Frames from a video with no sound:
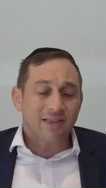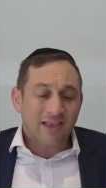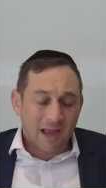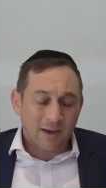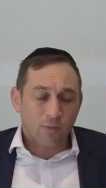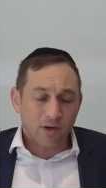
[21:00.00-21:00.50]
the
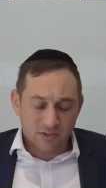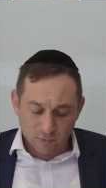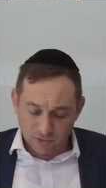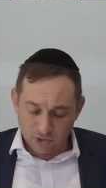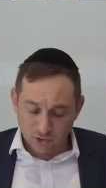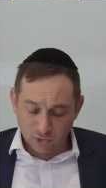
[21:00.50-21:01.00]
time when it's
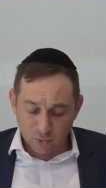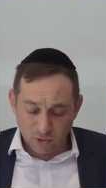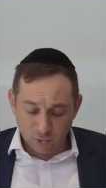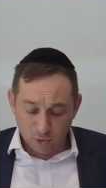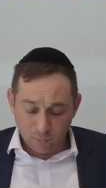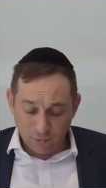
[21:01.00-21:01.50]
with lower,
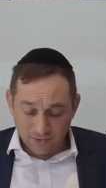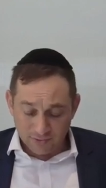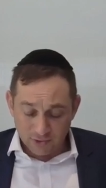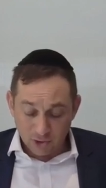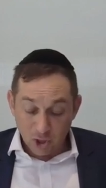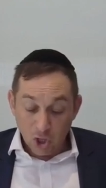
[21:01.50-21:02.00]
lower
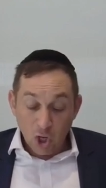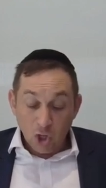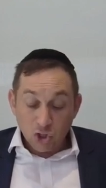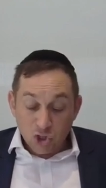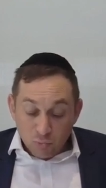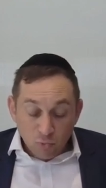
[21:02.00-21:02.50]
price.
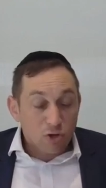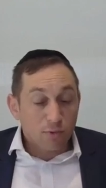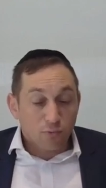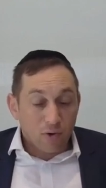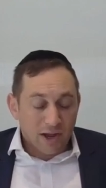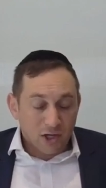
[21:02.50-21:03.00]

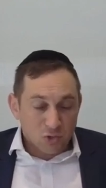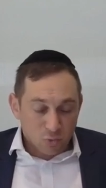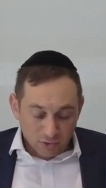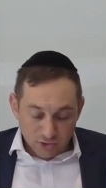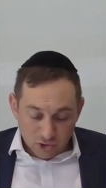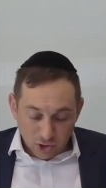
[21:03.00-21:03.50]
Shmuel Bray,
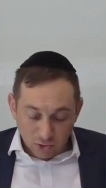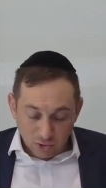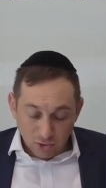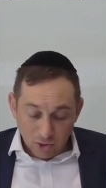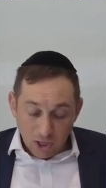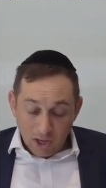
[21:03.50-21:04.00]
Shmuel's
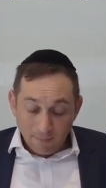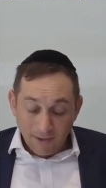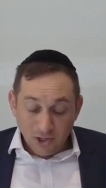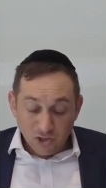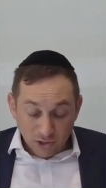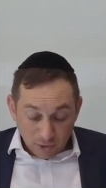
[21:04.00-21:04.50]
son,
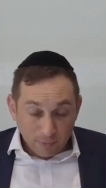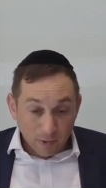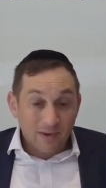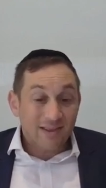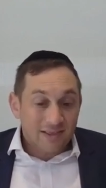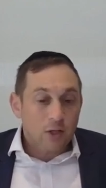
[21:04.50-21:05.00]
Mashal
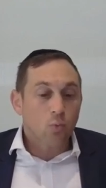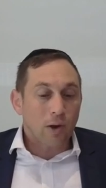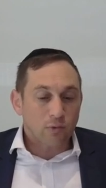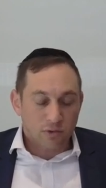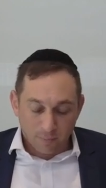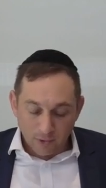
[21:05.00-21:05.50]
appear. He did
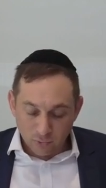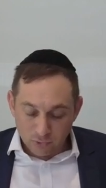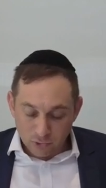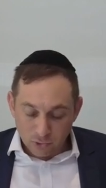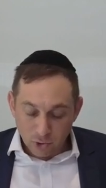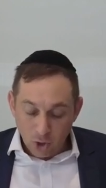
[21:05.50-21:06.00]
wait for the
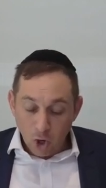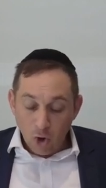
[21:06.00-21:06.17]
pears.